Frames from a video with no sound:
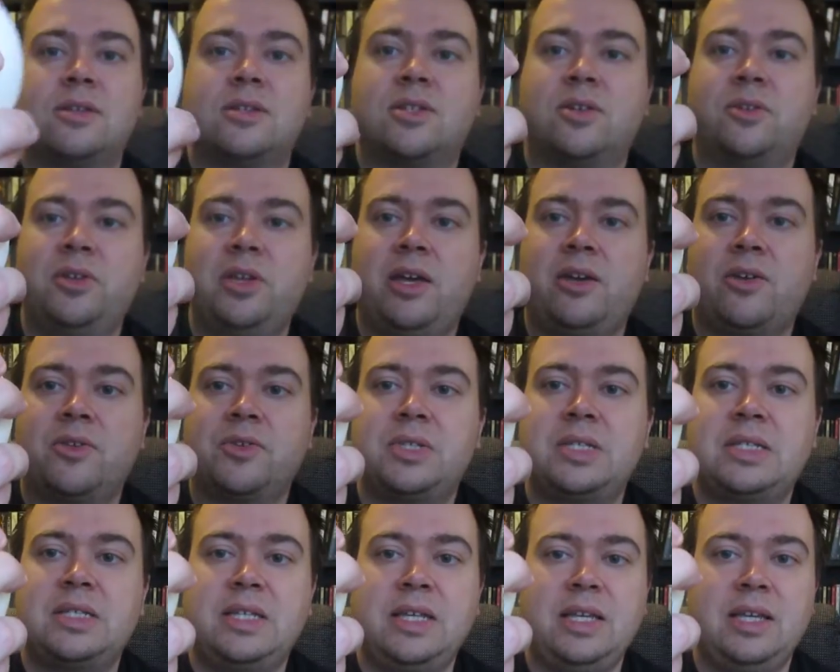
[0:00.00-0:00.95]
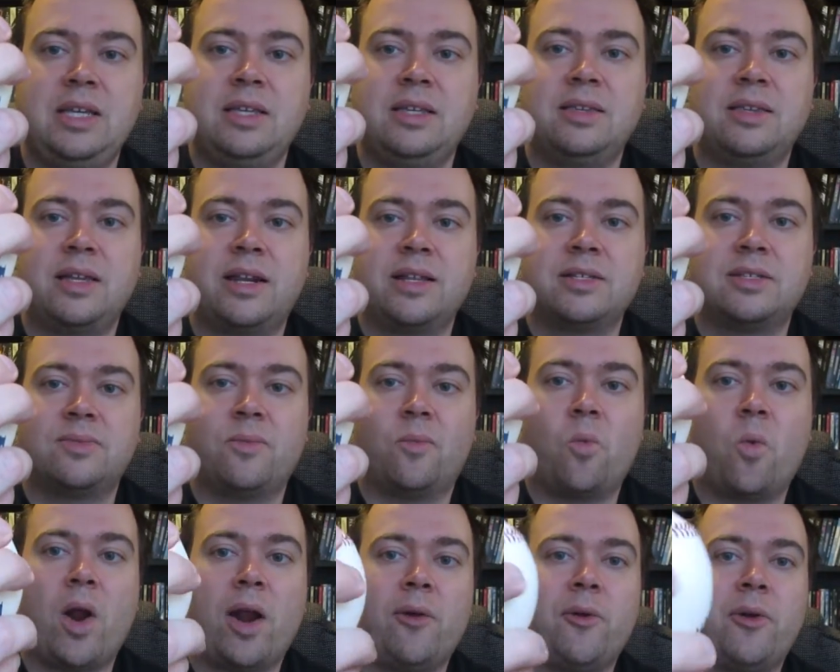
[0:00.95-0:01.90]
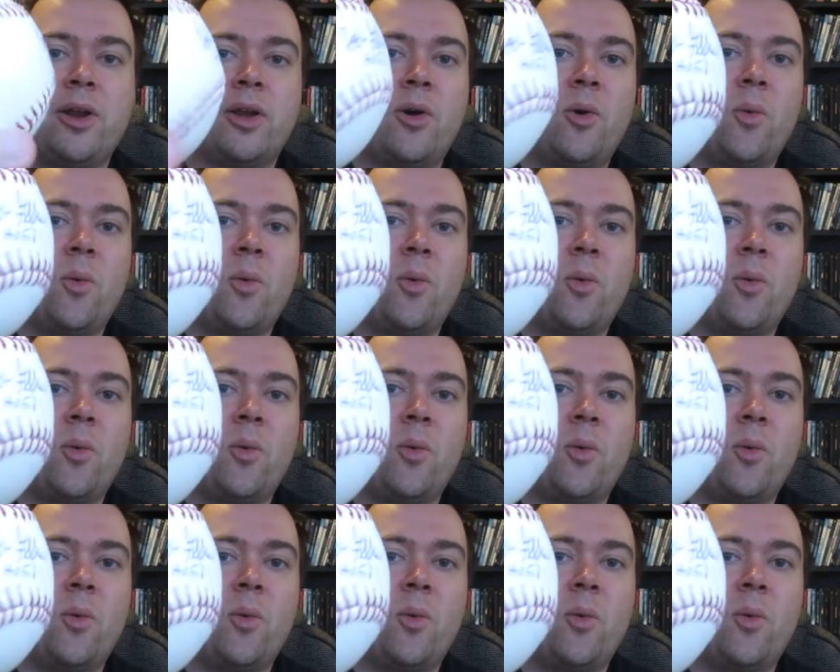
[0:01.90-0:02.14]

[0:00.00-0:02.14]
So yeah, you could see that it's wearing